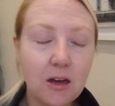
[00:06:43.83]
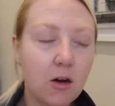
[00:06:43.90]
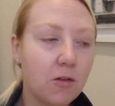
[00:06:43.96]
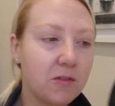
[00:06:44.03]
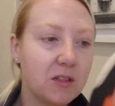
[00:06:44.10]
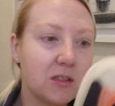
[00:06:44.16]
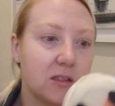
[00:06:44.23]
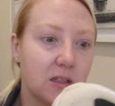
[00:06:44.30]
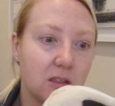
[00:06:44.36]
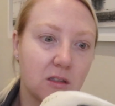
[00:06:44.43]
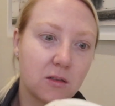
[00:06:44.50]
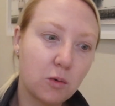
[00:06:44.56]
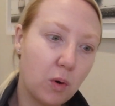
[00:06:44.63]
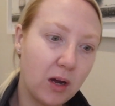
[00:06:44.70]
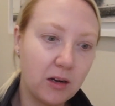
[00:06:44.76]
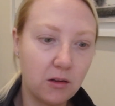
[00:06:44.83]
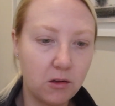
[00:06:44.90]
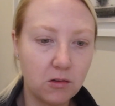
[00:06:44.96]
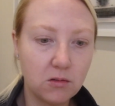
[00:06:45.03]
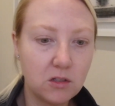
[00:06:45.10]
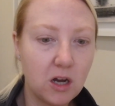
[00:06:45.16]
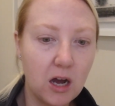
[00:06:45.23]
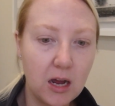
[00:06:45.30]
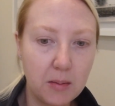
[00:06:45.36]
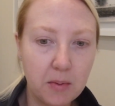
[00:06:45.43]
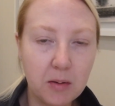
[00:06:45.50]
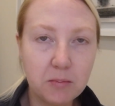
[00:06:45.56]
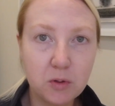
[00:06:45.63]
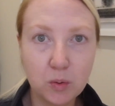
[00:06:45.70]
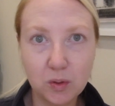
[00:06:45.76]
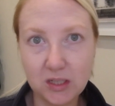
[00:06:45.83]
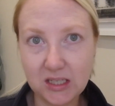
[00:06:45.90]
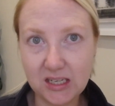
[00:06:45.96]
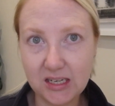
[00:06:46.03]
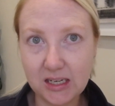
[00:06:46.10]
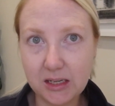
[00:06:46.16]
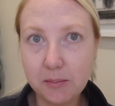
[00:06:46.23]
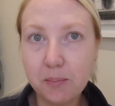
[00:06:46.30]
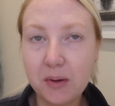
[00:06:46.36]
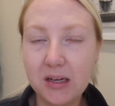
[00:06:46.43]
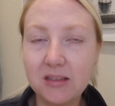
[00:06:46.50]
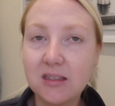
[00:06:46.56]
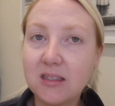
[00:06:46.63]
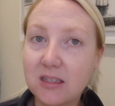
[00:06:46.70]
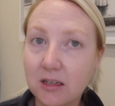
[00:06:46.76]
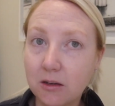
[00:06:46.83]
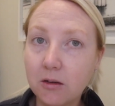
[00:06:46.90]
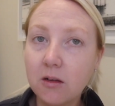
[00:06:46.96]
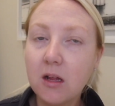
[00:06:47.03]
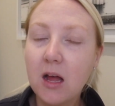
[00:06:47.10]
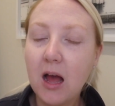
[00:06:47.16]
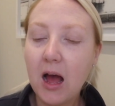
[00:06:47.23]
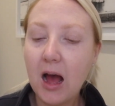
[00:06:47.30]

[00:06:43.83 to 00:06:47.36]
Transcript: Obviously it's quite a long time, up to a year, but still.